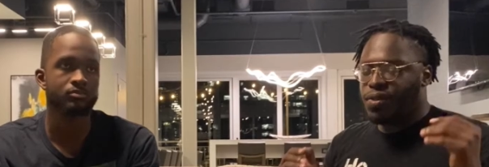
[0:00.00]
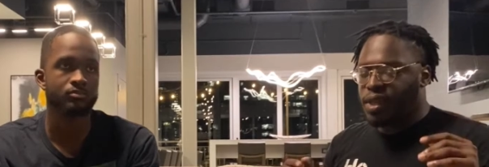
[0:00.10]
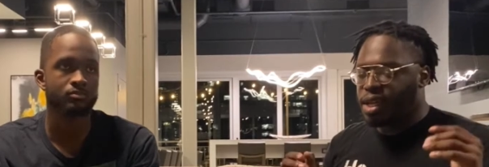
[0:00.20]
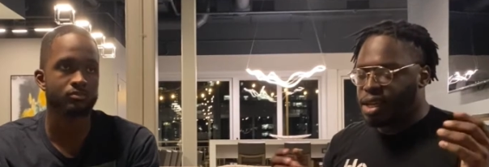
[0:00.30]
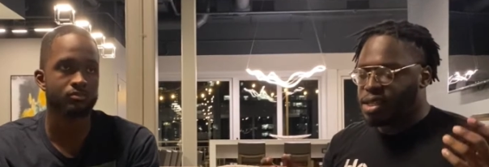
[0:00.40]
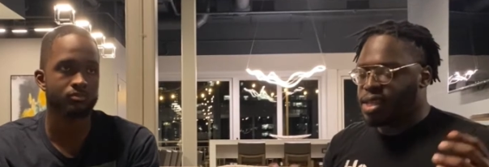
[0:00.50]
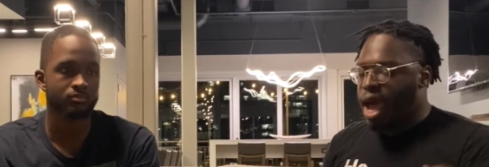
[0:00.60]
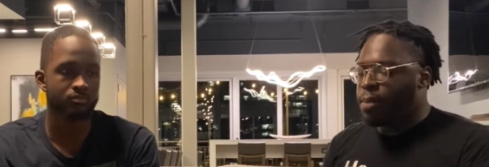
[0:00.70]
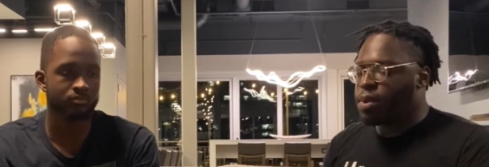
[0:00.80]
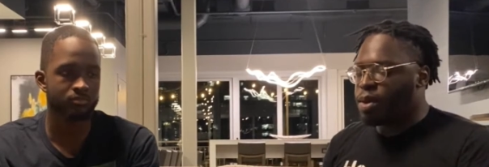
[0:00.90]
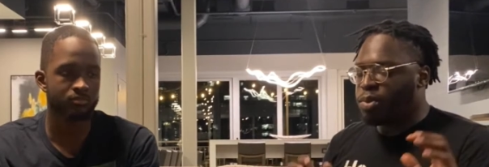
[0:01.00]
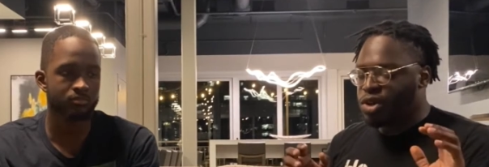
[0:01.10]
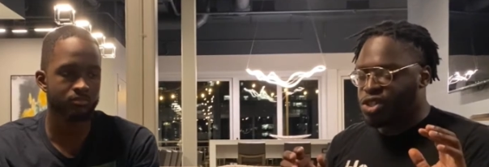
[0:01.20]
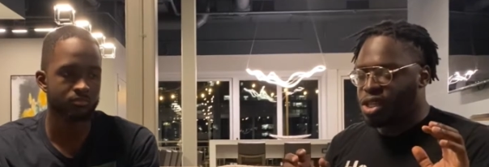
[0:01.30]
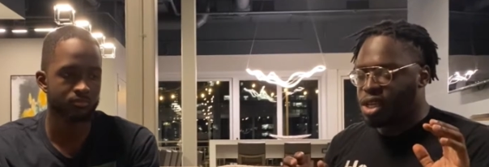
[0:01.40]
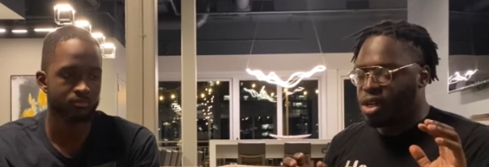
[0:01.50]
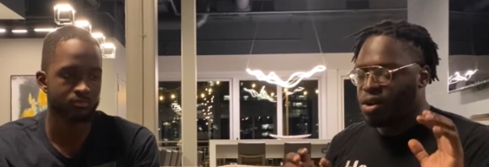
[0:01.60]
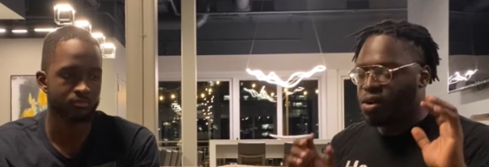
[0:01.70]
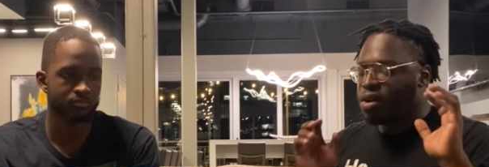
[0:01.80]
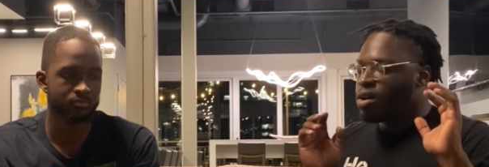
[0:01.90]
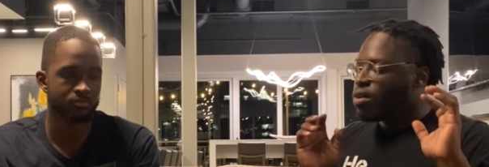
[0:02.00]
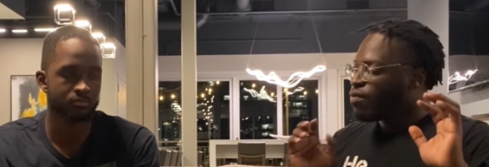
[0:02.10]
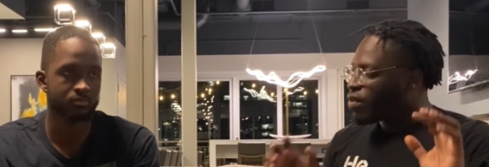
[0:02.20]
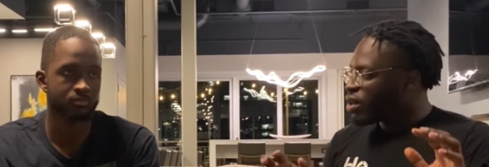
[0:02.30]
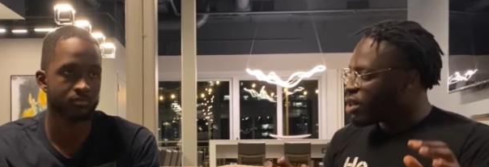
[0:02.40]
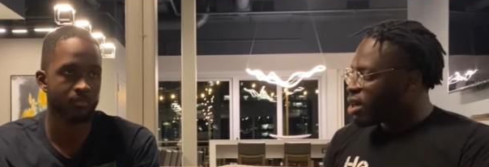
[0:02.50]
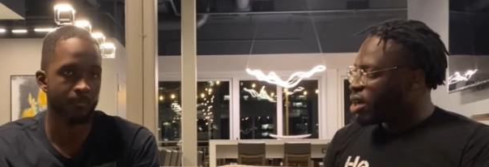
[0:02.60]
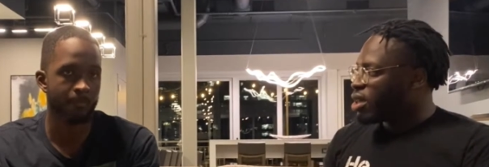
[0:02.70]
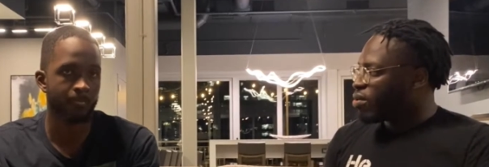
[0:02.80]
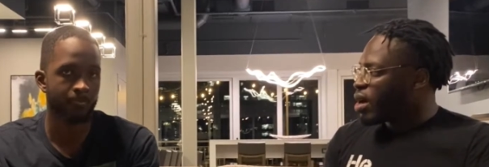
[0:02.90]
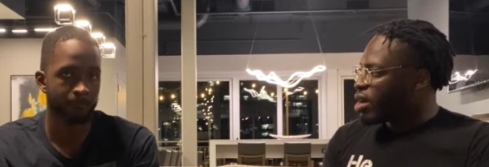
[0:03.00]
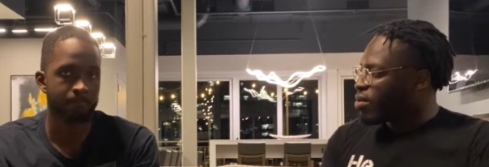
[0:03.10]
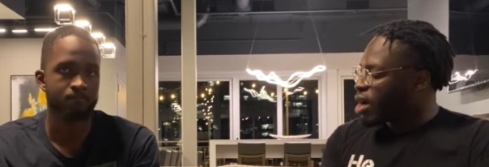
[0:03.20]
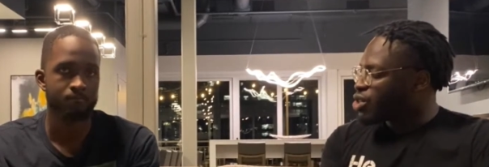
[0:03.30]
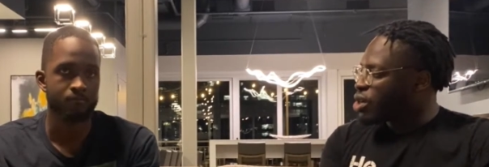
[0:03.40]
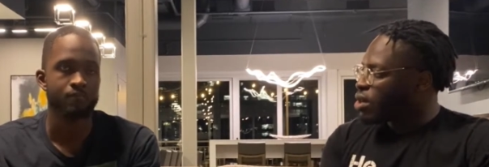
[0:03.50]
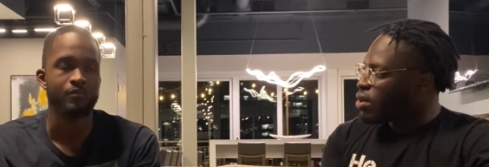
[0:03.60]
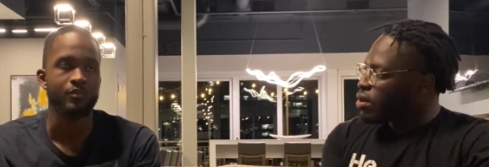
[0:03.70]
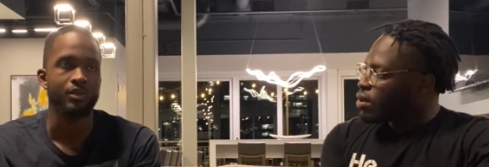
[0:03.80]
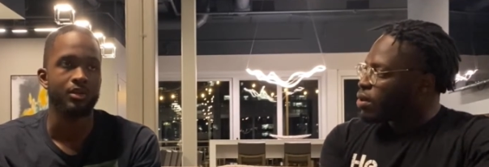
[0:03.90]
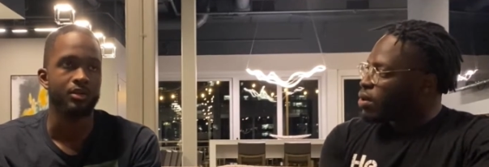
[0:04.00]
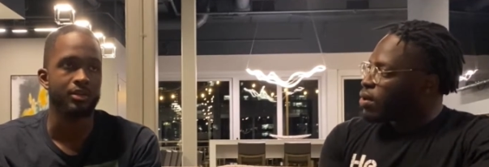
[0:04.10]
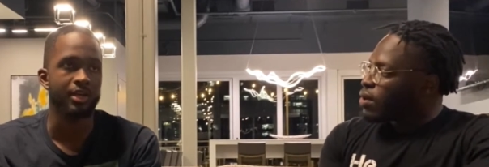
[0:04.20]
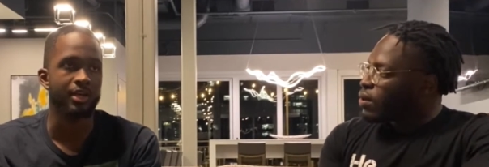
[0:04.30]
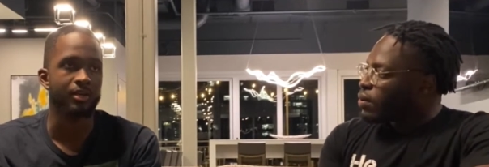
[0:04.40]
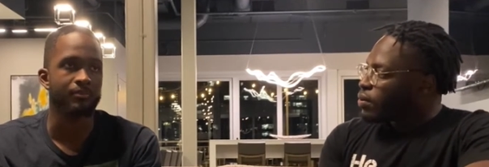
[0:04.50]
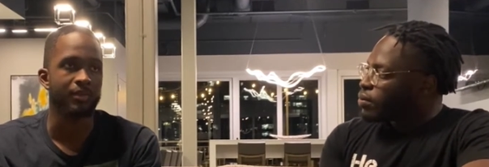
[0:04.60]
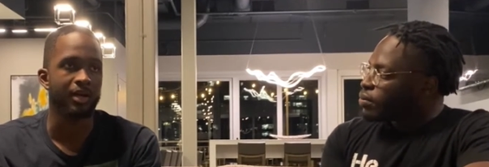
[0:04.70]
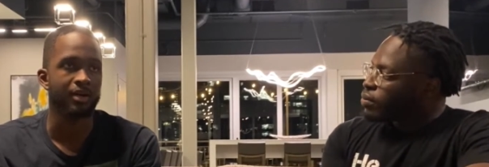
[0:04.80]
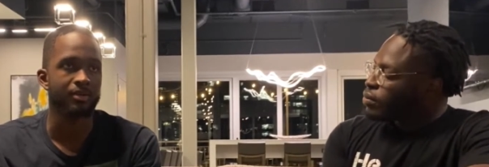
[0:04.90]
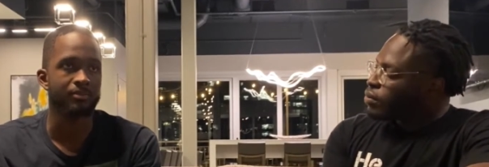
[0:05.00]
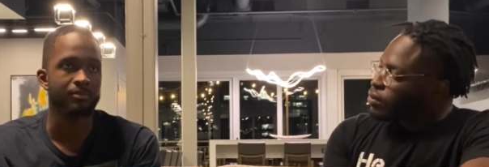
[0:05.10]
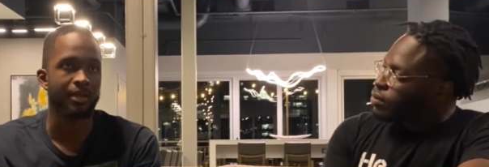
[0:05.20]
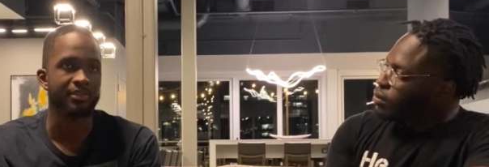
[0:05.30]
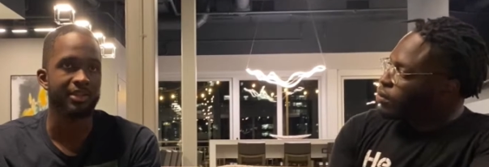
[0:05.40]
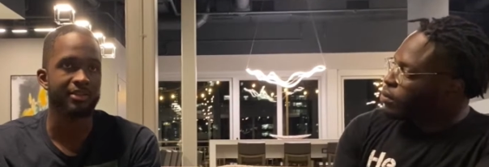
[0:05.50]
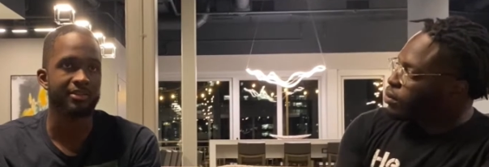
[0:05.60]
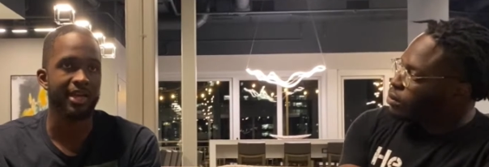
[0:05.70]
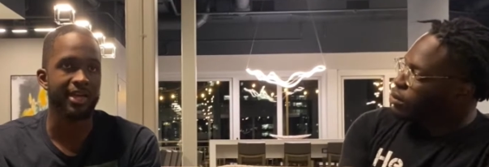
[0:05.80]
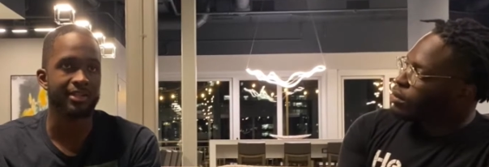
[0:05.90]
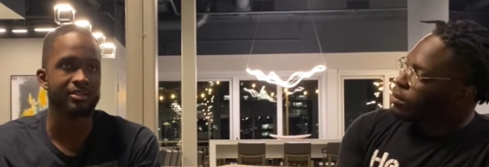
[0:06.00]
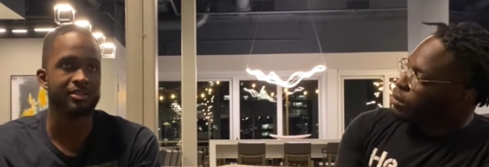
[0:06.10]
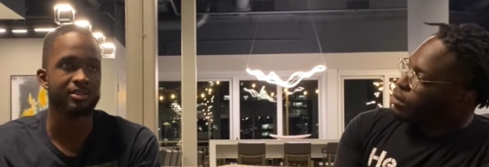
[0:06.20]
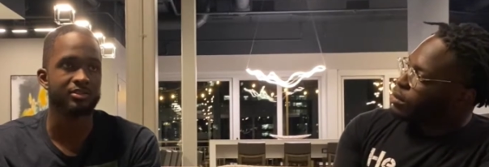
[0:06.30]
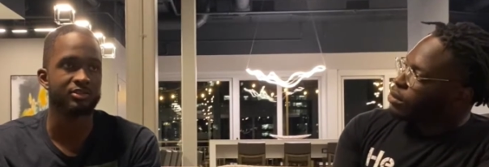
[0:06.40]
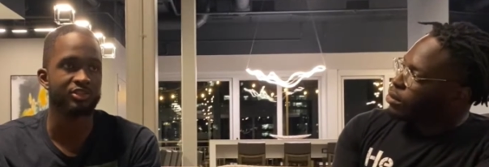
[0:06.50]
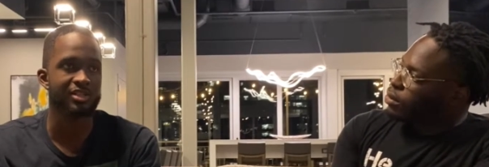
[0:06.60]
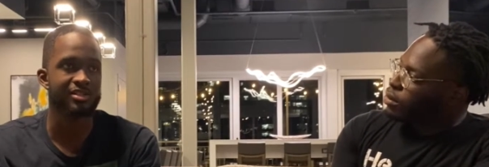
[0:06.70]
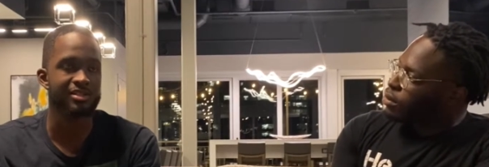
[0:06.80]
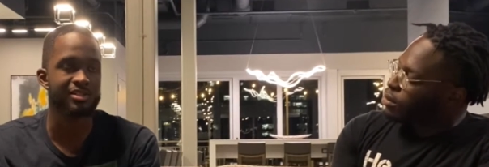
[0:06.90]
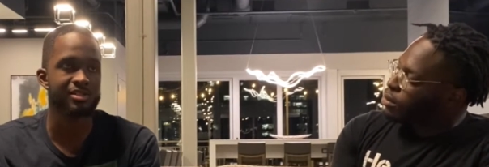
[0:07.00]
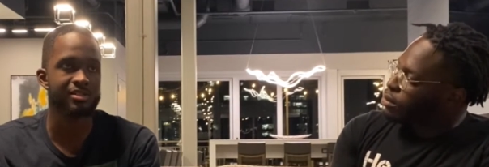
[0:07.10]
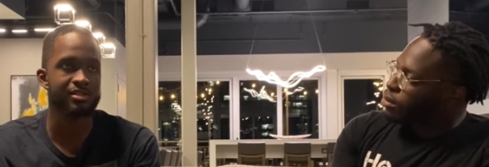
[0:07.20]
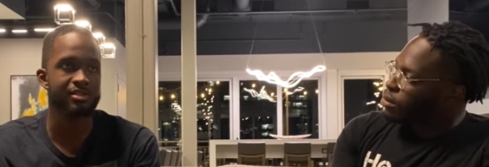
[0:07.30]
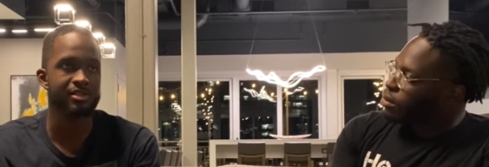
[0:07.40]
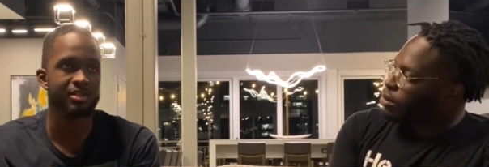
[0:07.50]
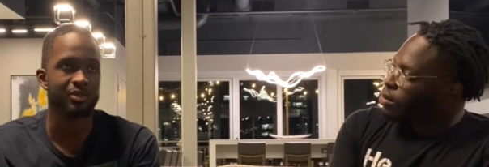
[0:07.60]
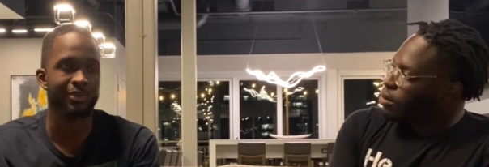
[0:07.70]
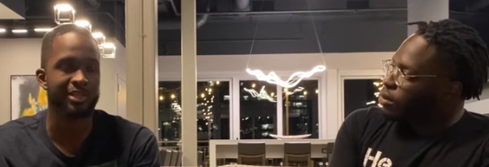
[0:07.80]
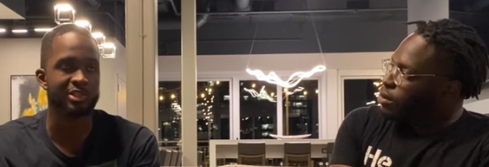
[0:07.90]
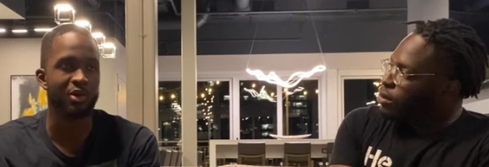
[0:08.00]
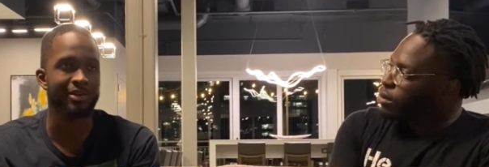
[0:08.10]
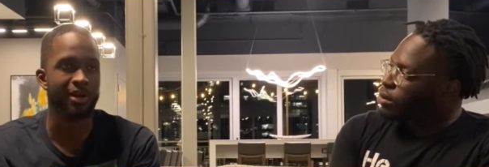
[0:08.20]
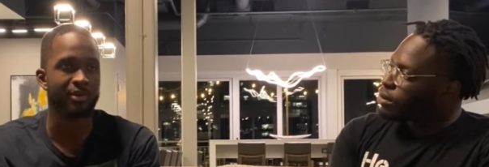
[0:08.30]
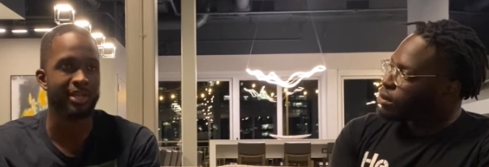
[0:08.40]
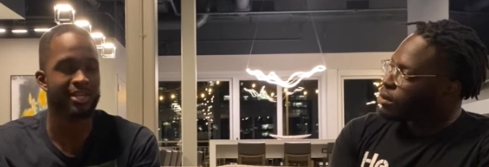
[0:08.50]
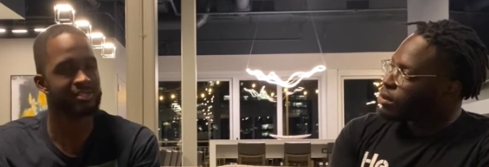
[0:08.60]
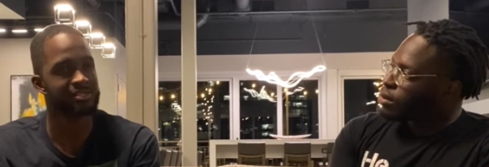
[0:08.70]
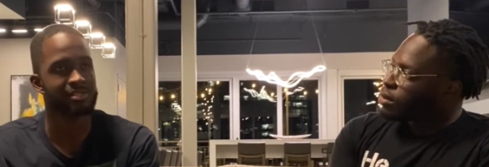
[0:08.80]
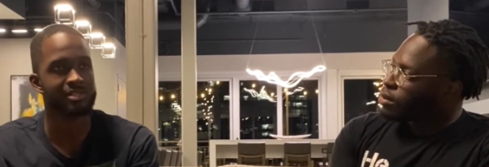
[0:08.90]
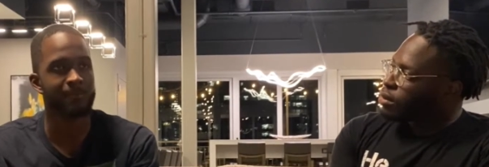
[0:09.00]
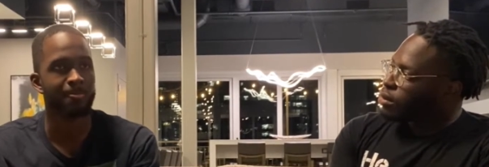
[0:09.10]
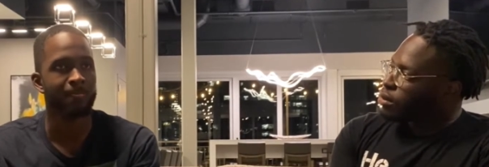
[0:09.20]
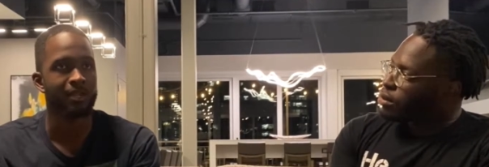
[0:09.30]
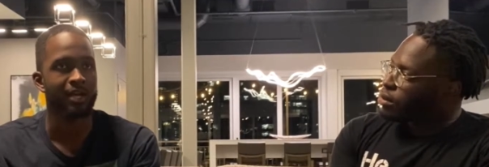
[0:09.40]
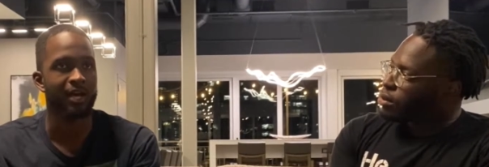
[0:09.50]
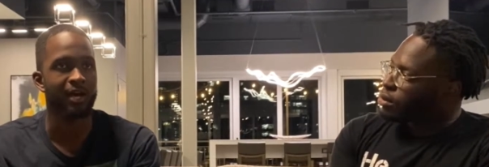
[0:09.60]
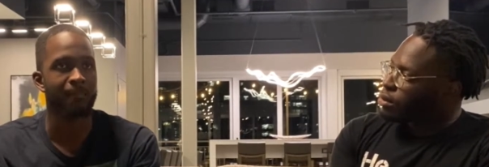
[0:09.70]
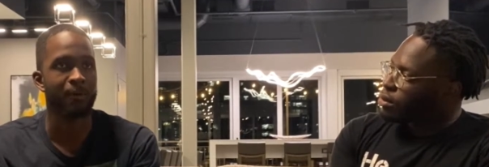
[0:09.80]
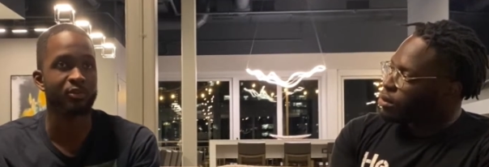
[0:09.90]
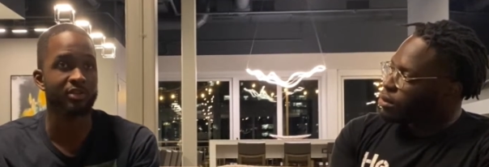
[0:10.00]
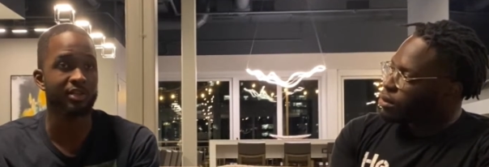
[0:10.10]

Speaker 1: think needs to happen to push the needle further in the right direction?
Speaker 2: Yeah, um, I think that justice, what that's going nowadays, is uh, both